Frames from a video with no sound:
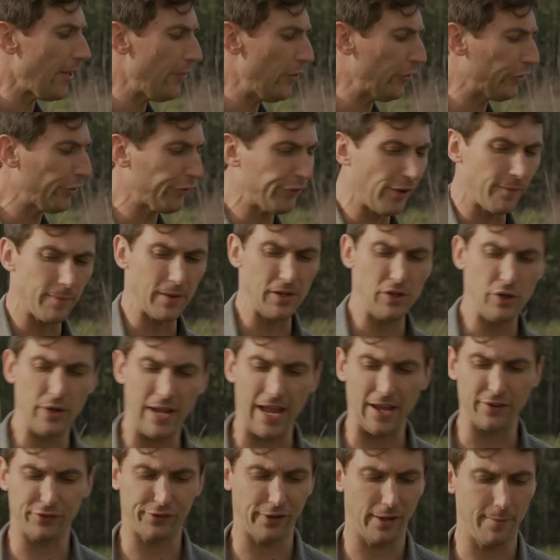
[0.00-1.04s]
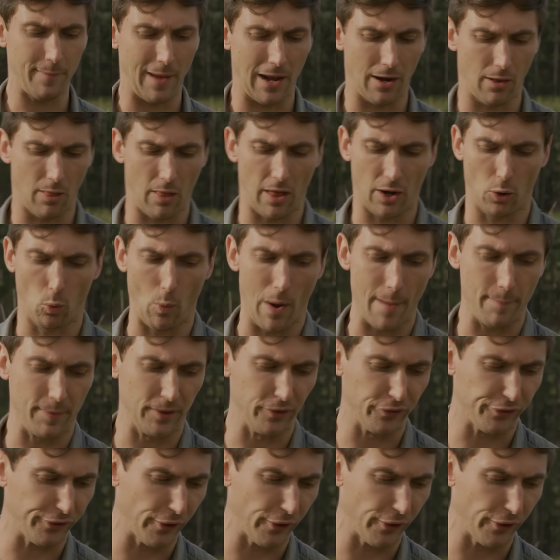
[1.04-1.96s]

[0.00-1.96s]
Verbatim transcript: This is something you can't say about a lot of weapons.